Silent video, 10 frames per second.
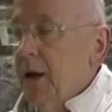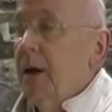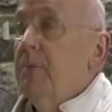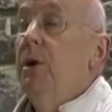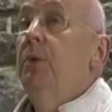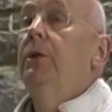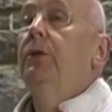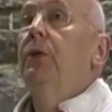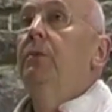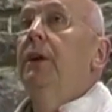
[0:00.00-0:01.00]
At that
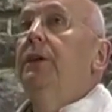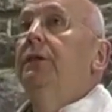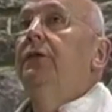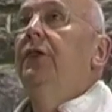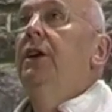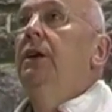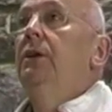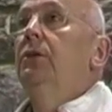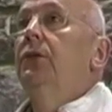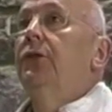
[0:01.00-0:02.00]
moment, we might have
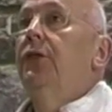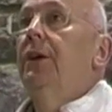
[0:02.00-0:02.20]
seen or